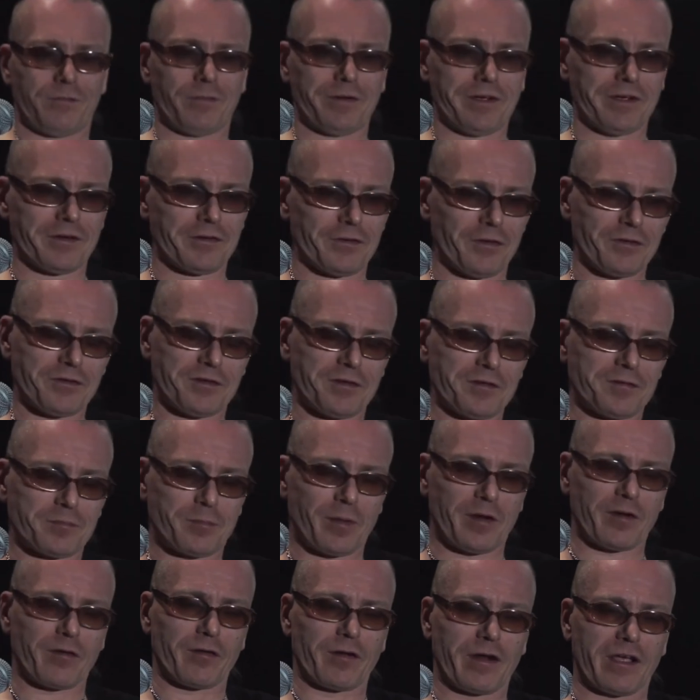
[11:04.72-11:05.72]
We are not
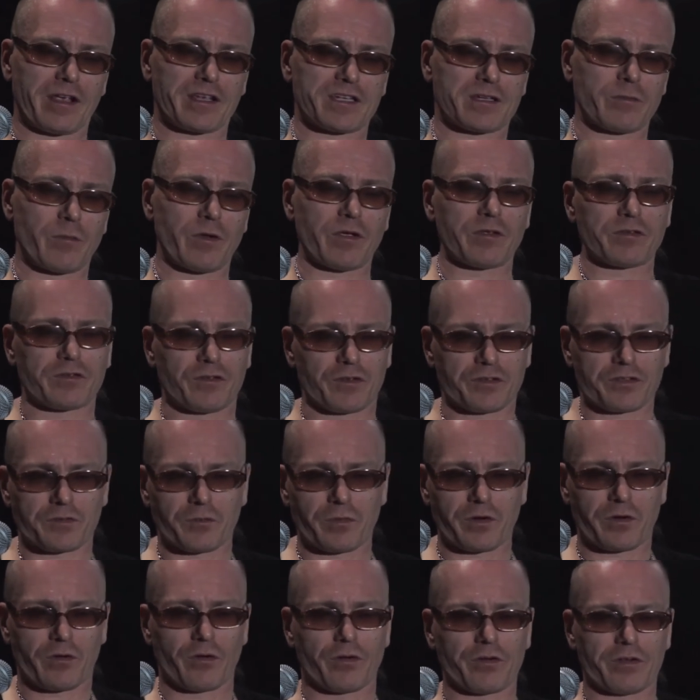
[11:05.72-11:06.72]
spreading our legs. We're just
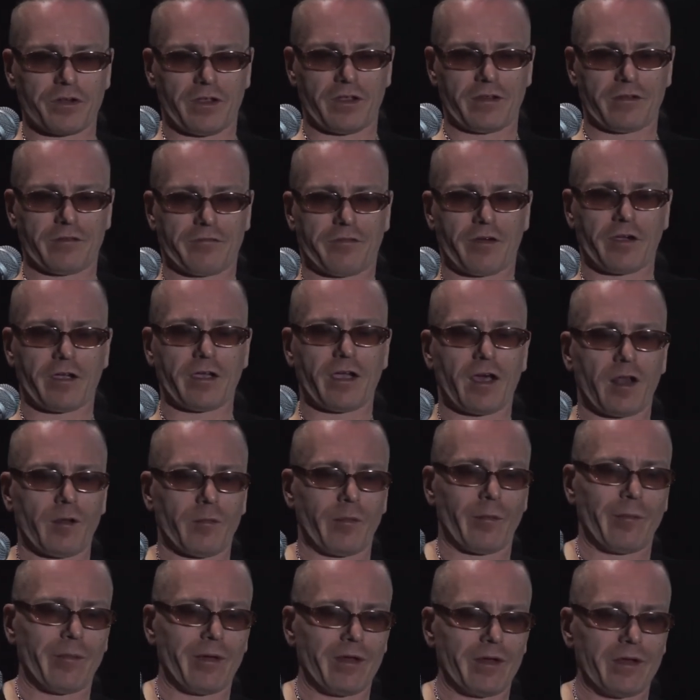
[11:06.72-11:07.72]
recording a fucking
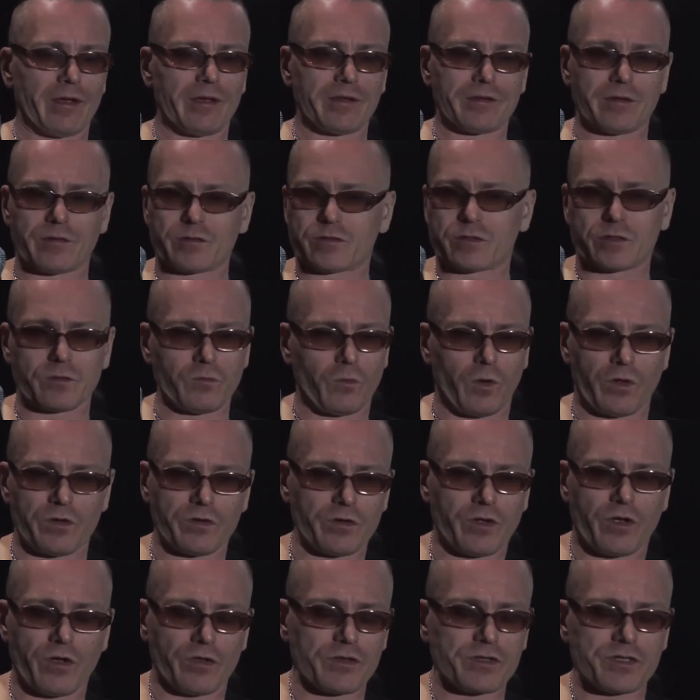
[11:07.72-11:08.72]
album, and there's
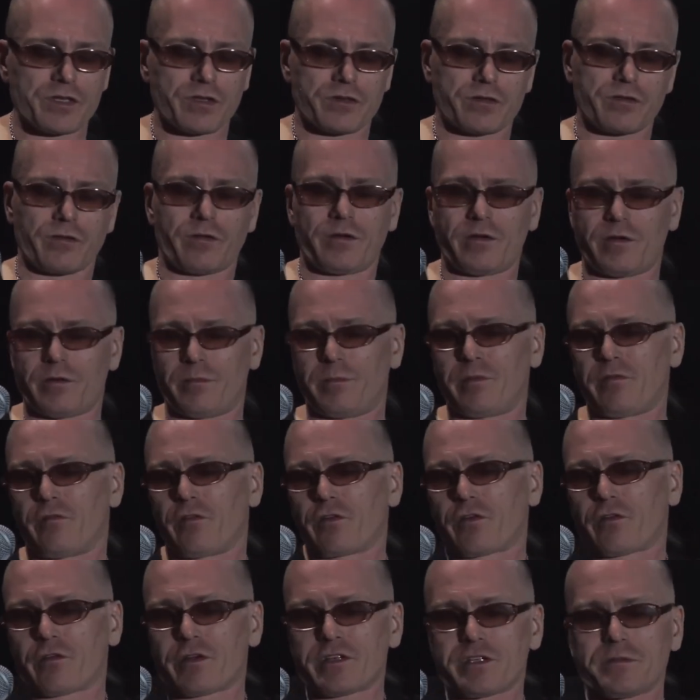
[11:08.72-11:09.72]
one concert
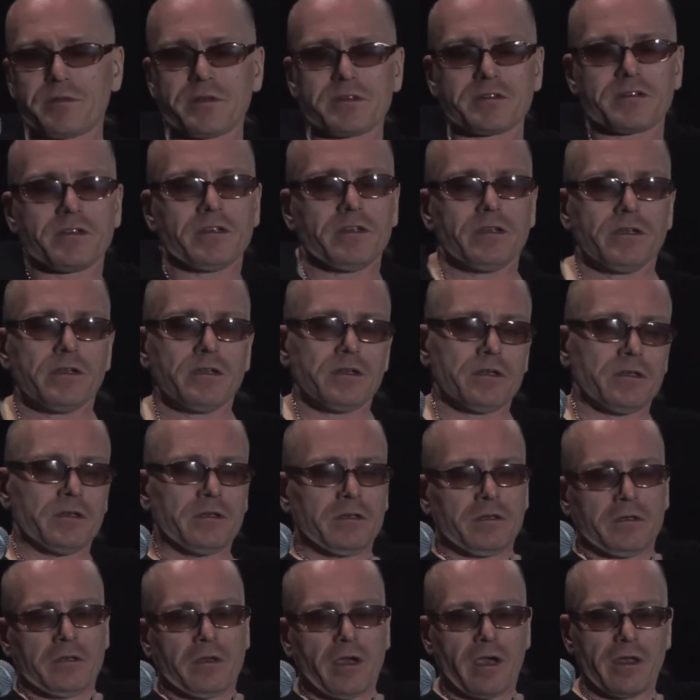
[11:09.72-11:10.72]
before Christmas,
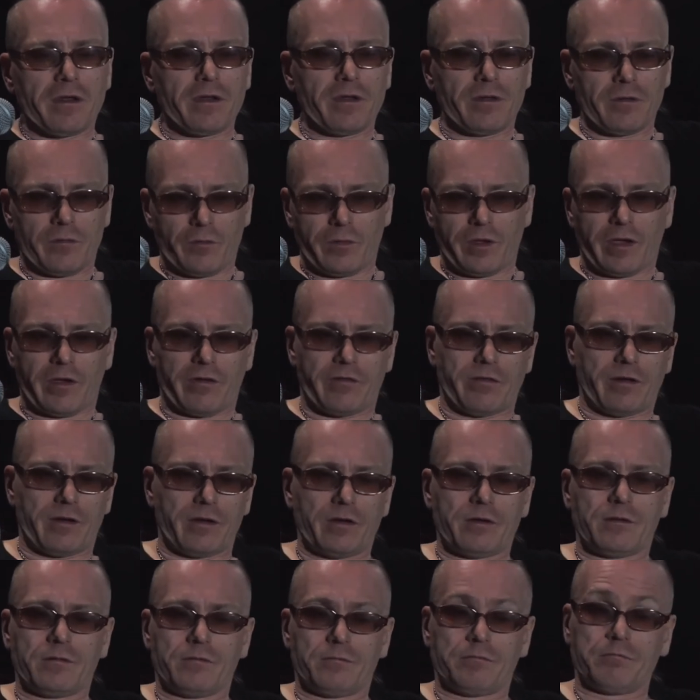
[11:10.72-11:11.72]
and we have
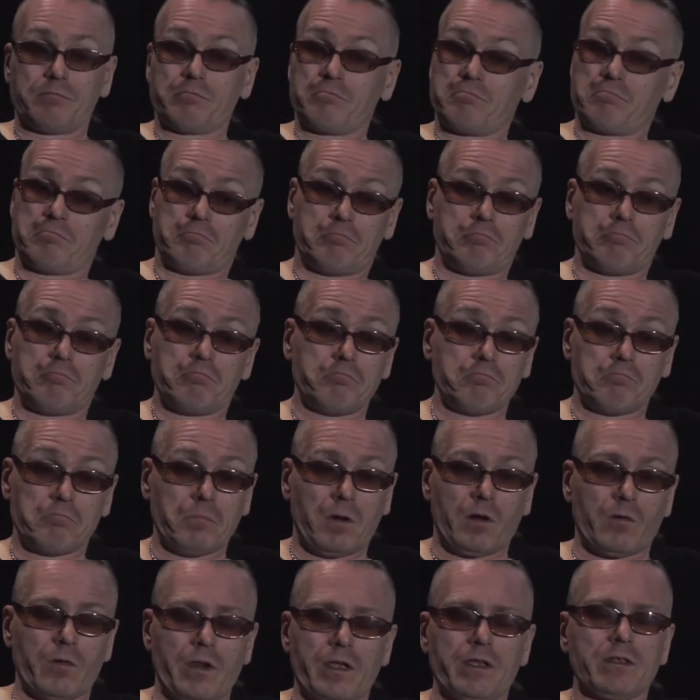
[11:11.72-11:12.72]

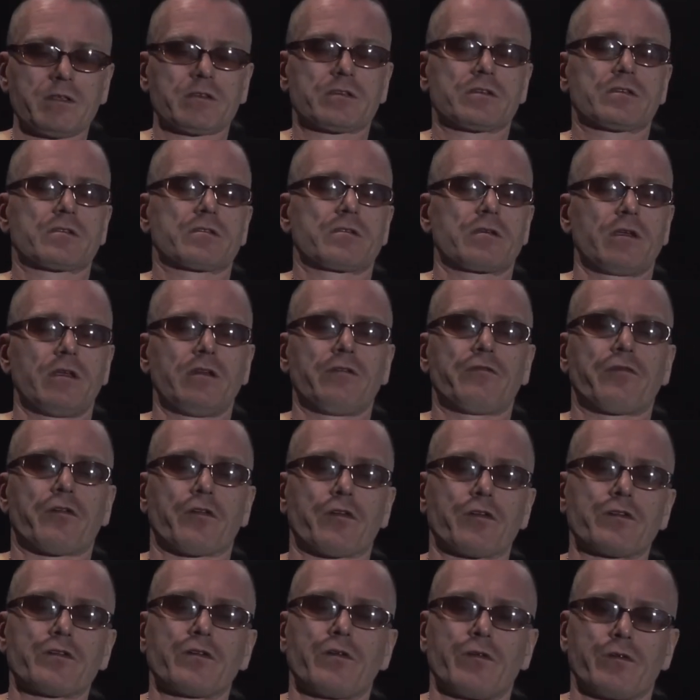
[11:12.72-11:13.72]
arranged
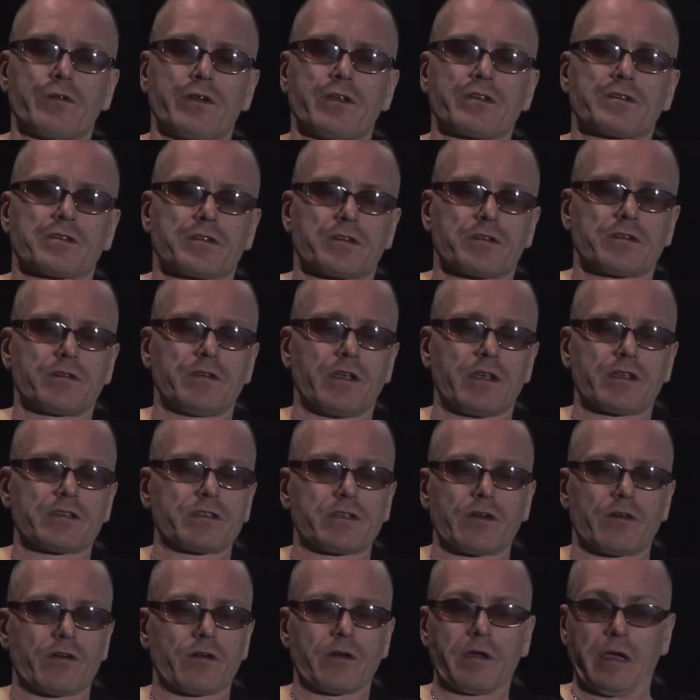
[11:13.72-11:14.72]
Inferno
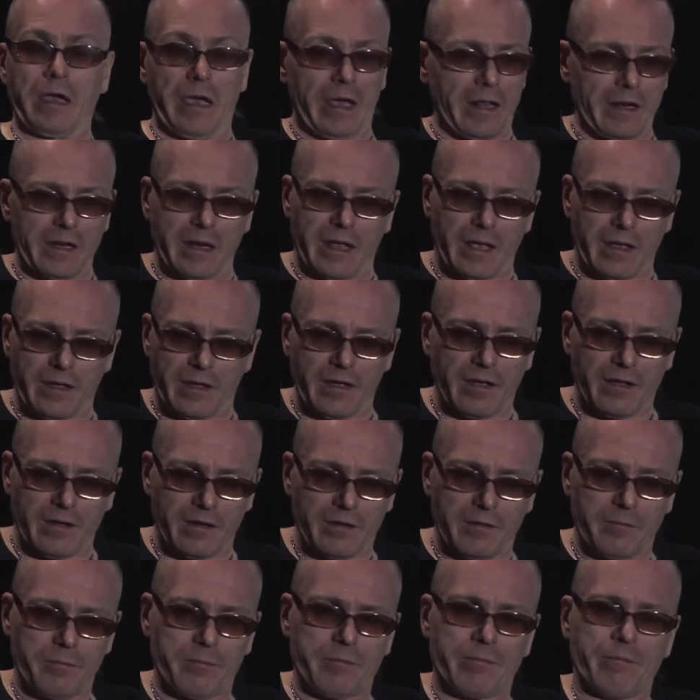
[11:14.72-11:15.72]
next year. And
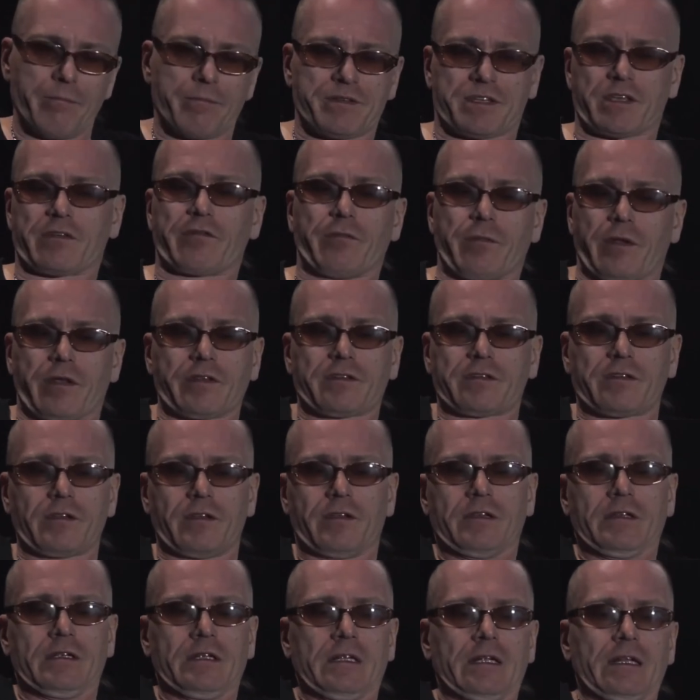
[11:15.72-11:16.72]
aside from that,
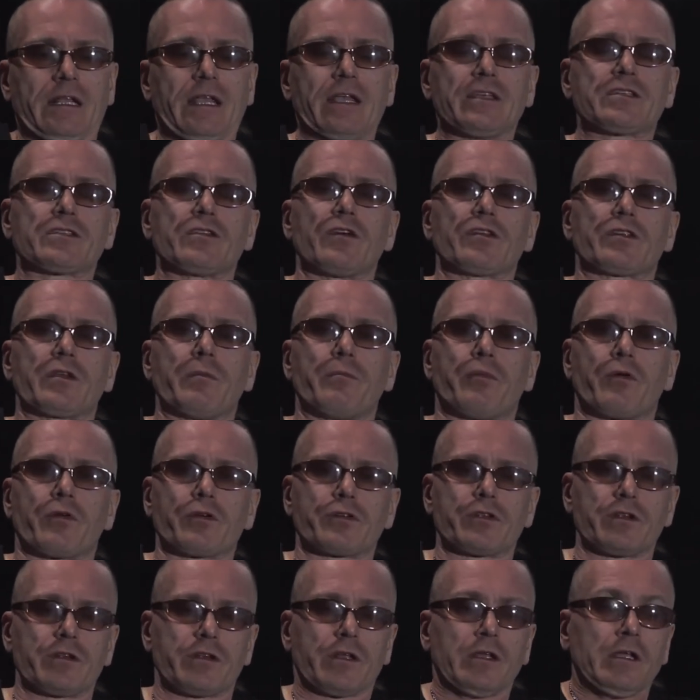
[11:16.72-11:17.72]
it's not
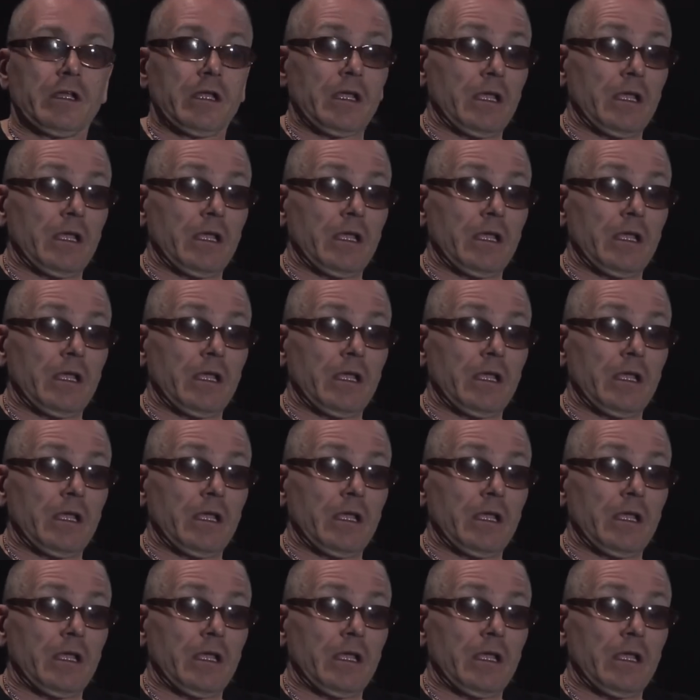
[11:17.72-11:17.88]
important.